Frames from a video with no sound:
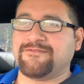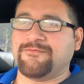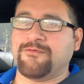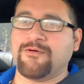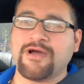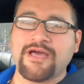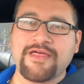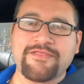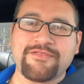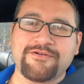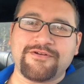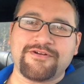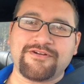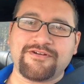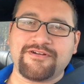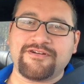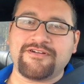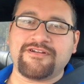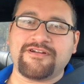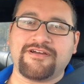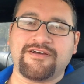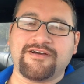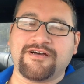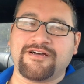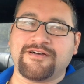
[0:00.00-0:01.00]
weather.
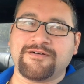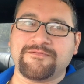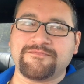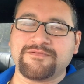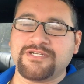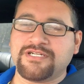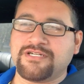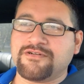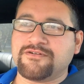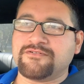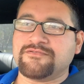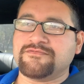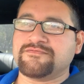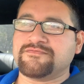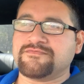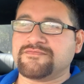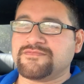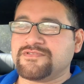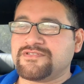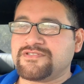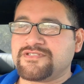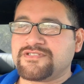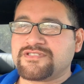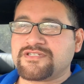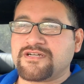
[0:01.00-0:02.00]
You know,
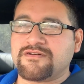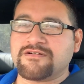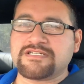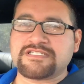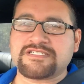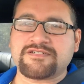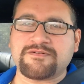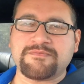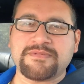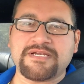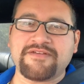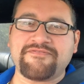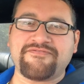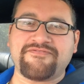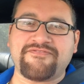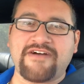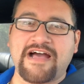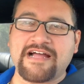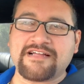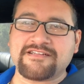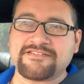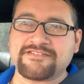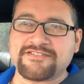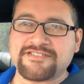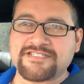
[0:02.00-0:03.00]
there's always so many
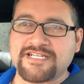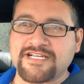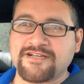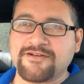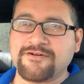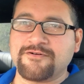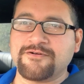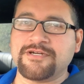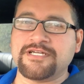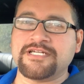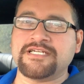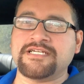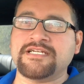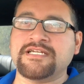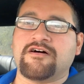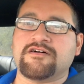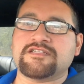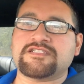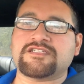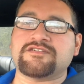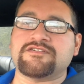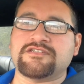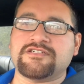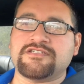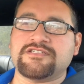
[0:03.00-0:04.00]
factors that go in.
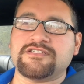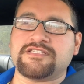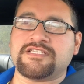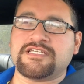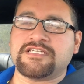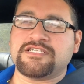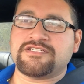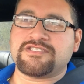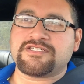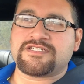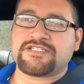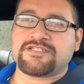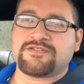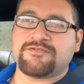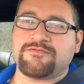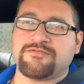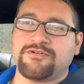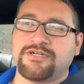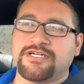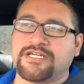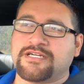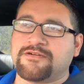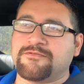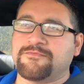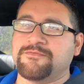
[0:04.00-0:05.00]
Also, another thing, just
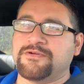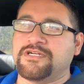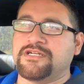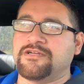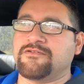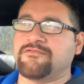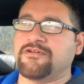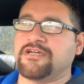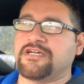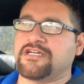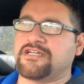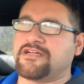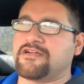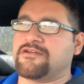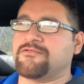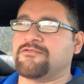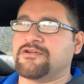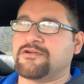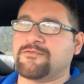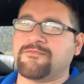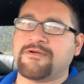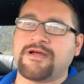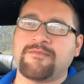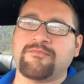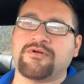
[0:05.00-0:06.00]
really quick, I don't
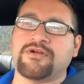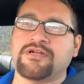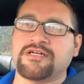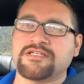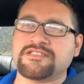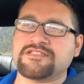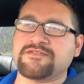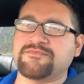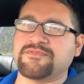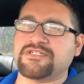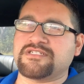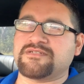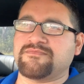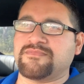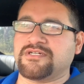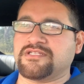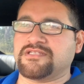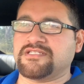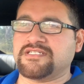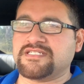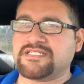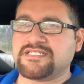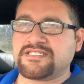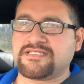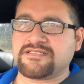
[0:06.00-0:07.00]
want to ramble on too much
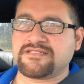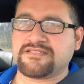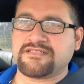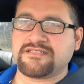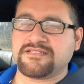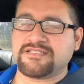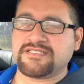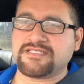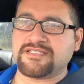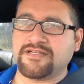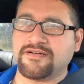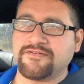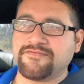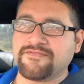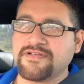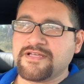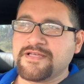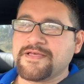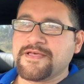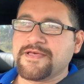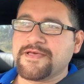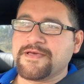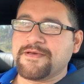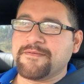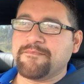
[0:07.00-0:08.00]
about this stuff,
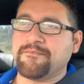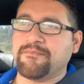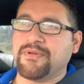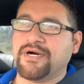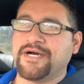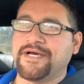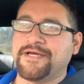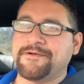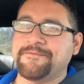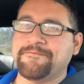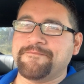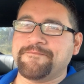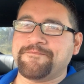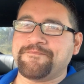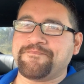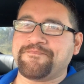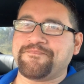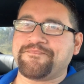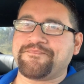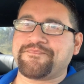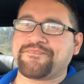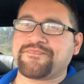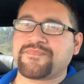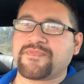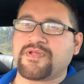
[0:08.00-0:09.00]
but
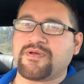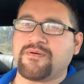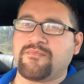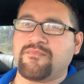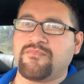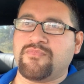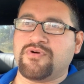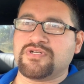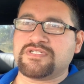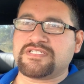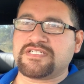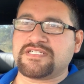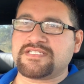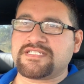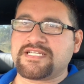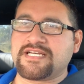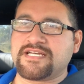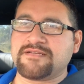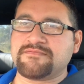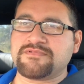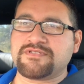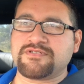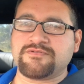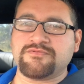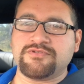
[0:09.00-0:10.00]
most of the
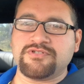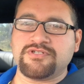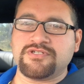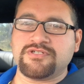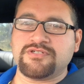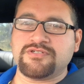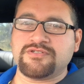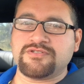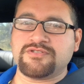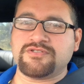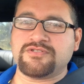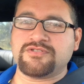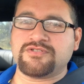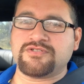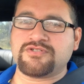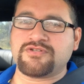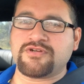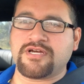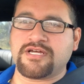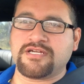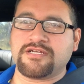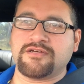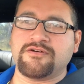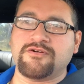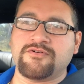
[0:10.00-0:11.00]
times when you
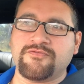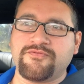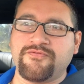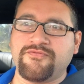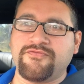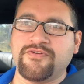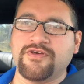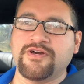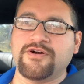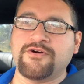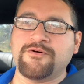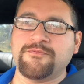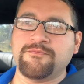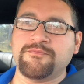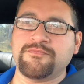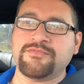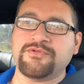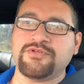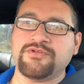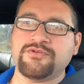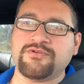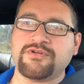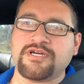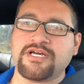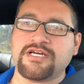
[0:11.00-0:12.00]
try to go
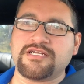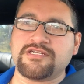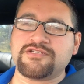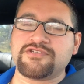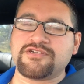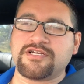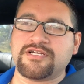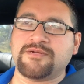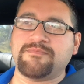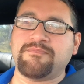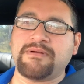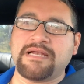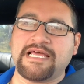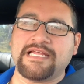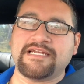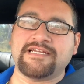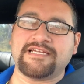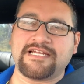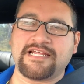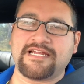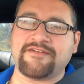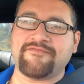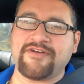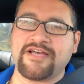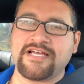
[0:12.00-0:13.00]
film, you kind of try to plan
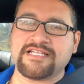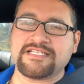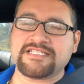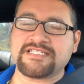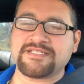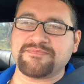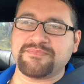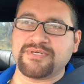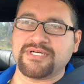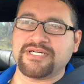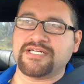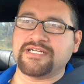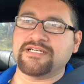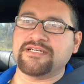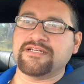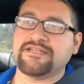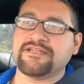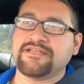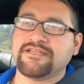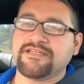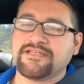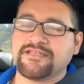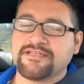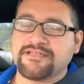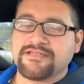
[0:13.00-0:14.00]
in advance, but
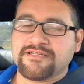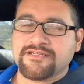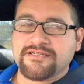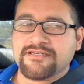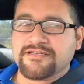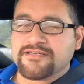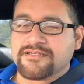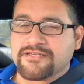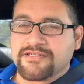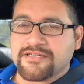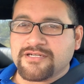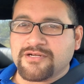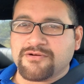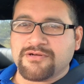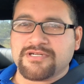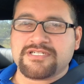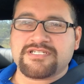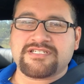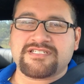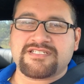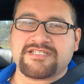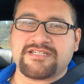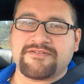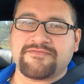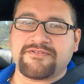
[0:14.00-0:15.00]
you know, it
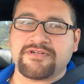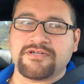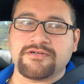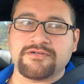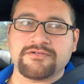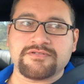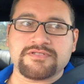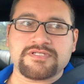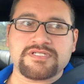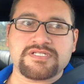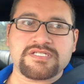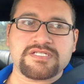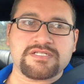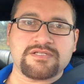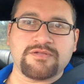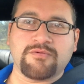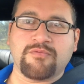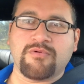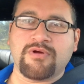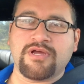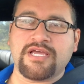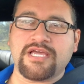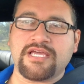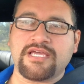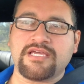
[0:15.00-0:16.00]
just never goes the
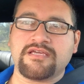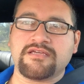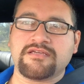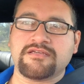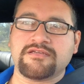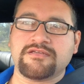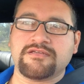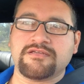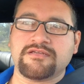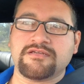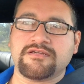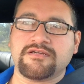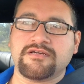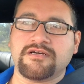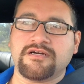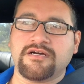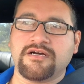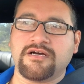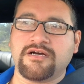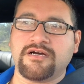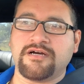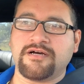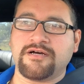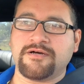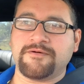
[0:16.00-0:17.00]
way
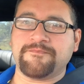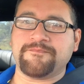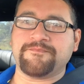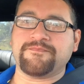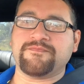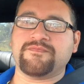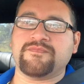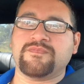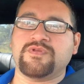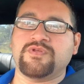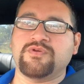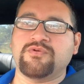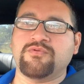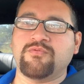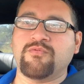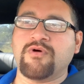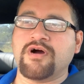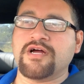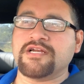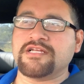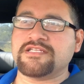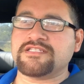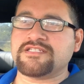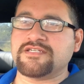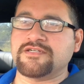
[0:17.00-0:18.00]
you
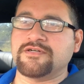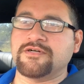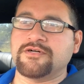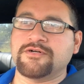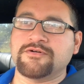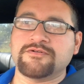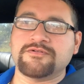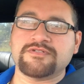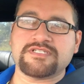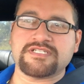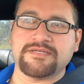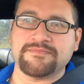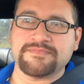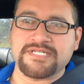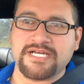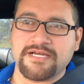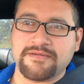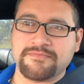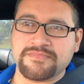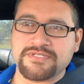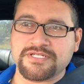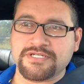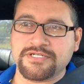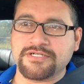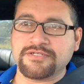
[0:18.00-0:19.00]
want it to go
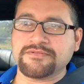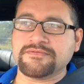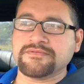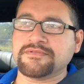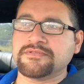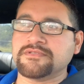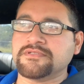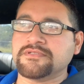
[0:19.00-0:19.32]
sometimes, you know.